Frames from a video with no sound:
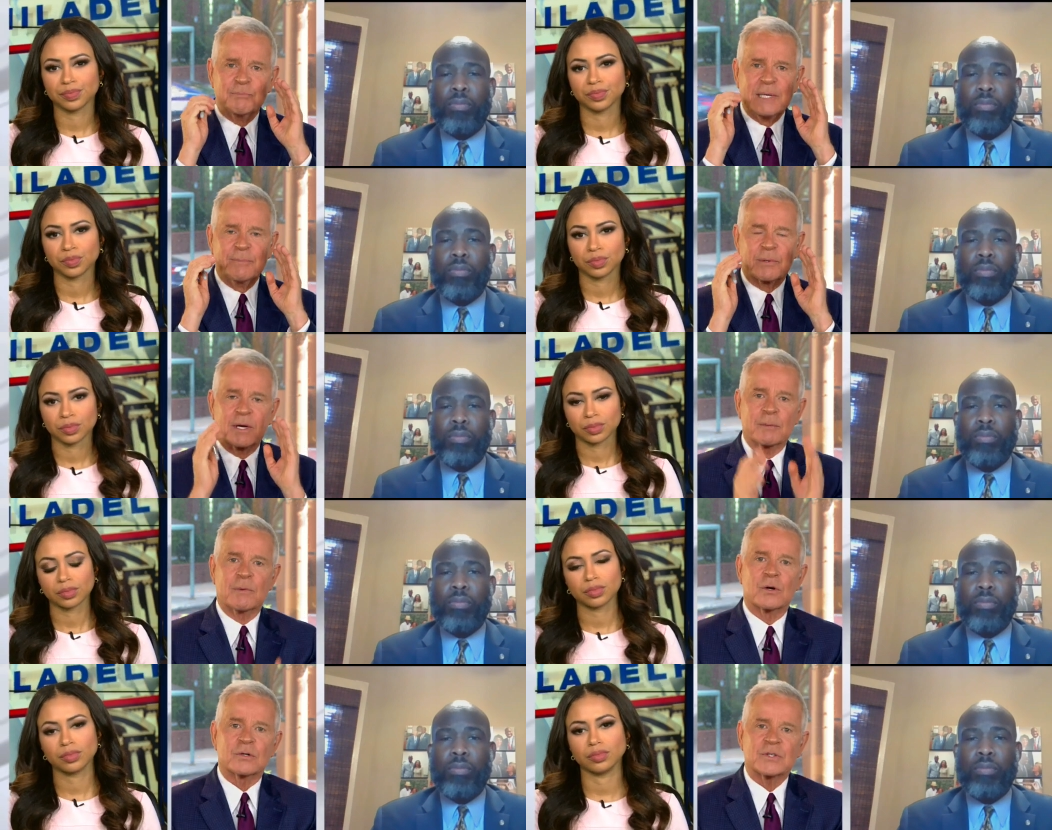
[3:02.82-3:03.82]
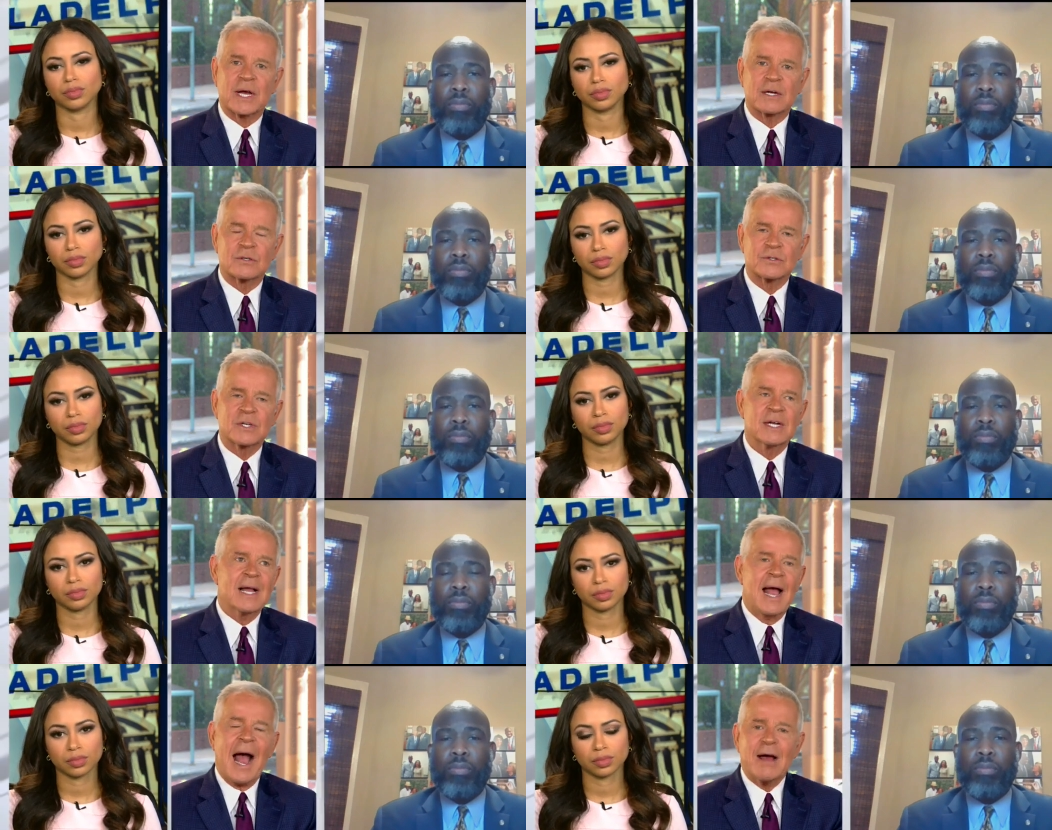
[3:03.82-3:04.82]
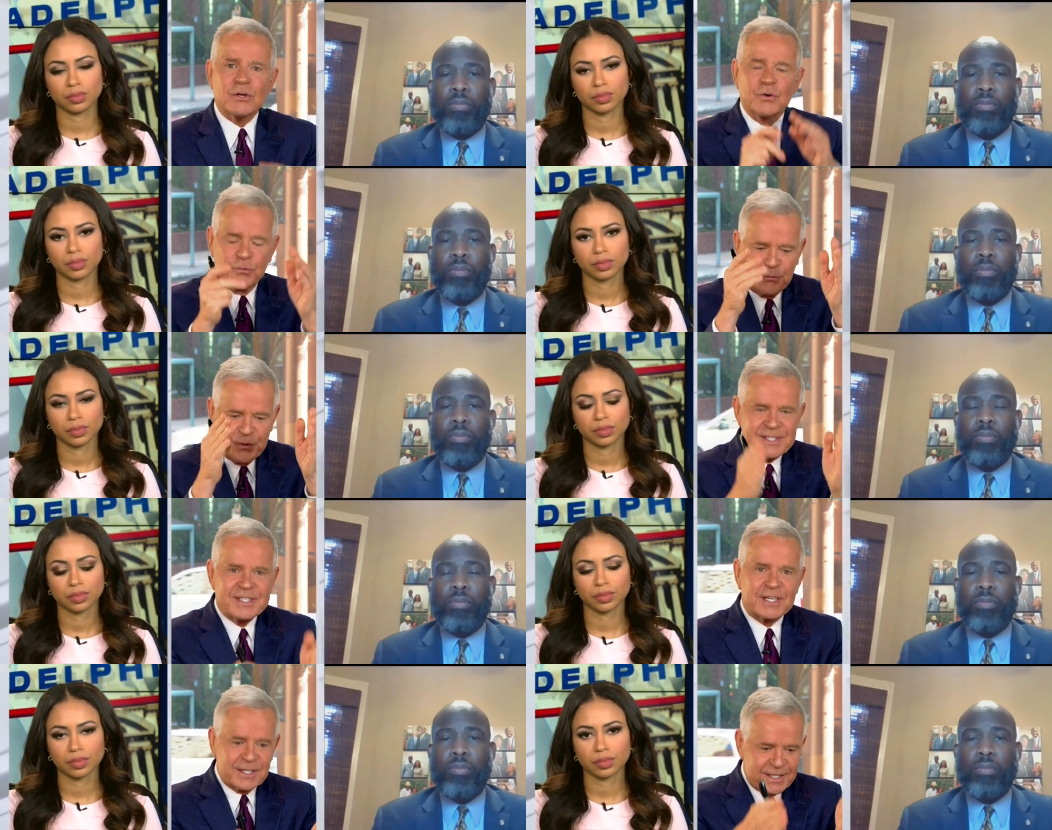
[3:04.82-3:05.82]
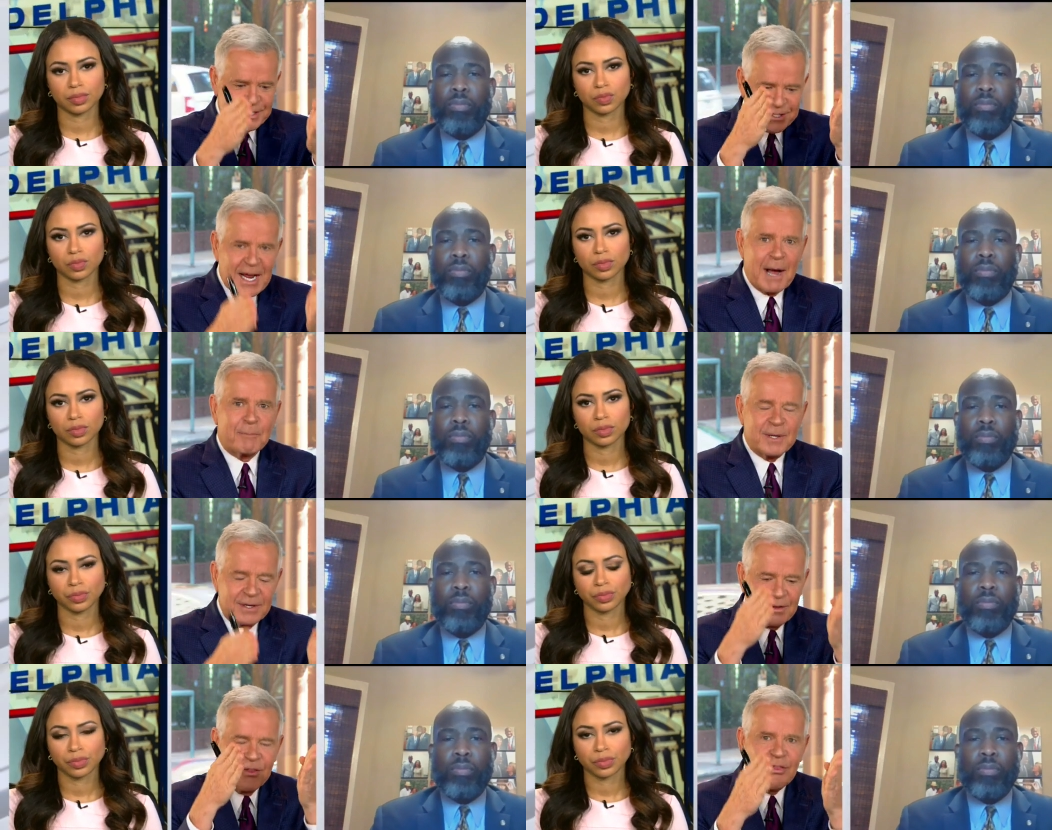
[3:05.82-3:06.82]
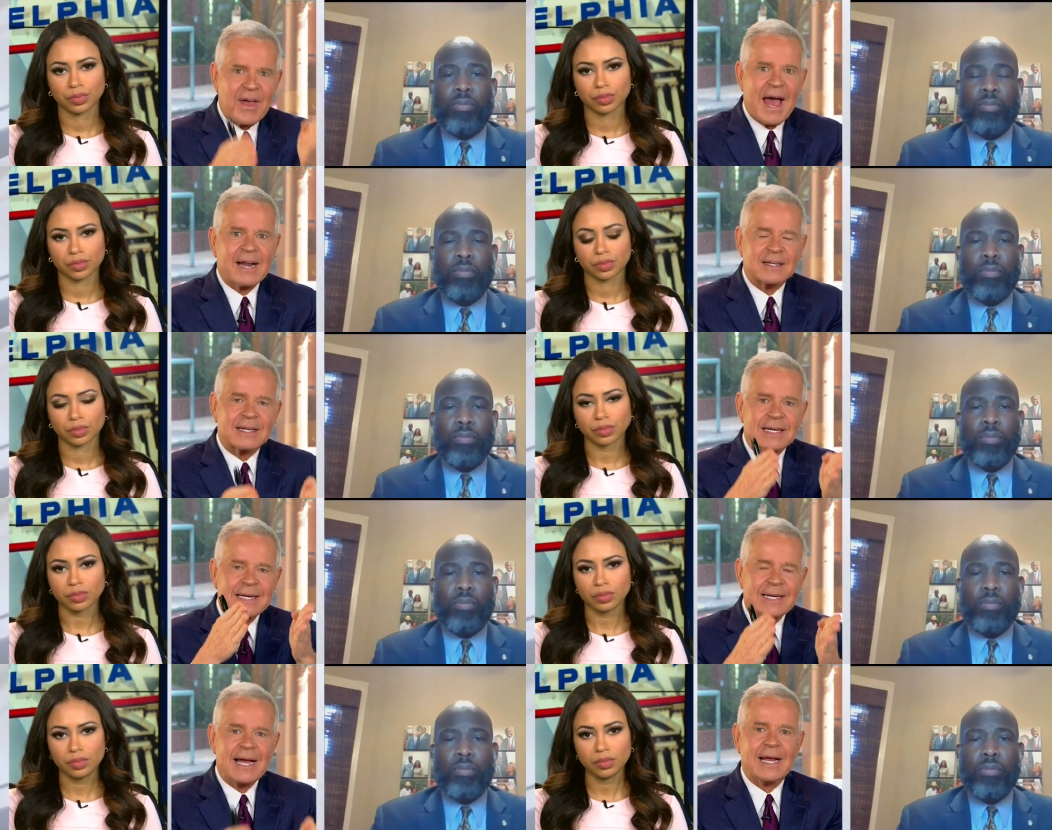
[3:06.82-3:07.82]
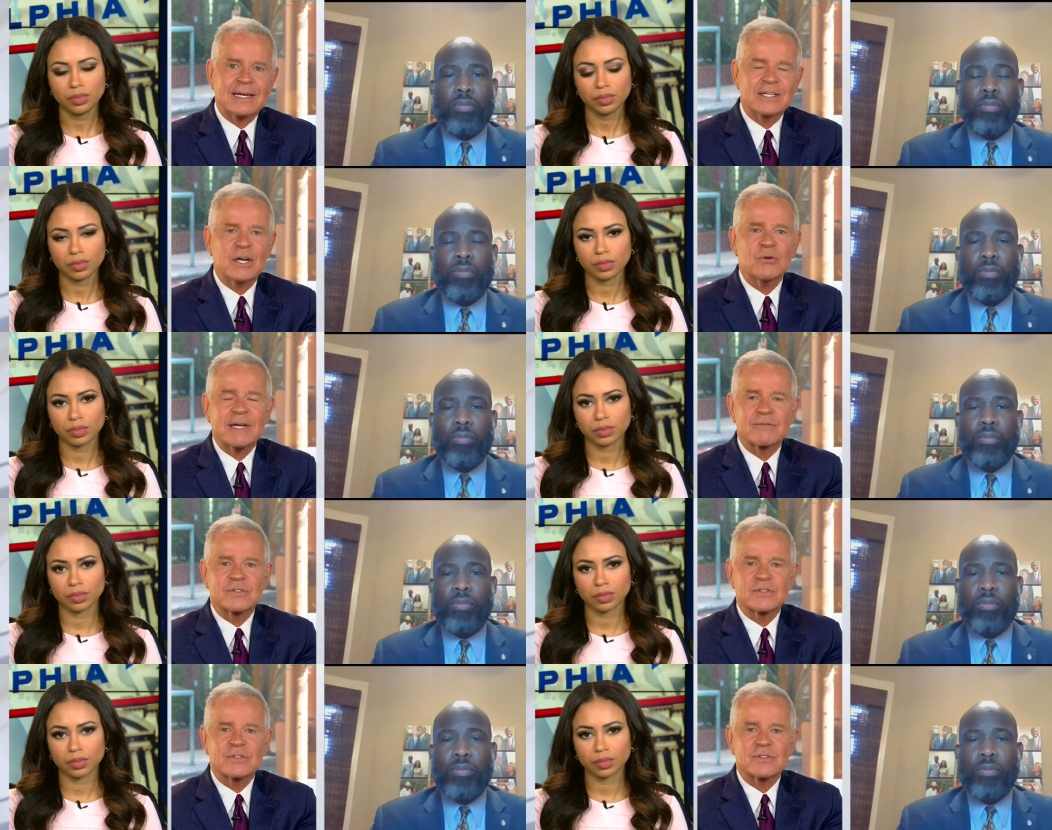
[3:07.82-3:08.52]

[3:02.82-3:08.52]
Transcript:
Speaker 1: people on motorcycles. How do you physically stop it that night? You only have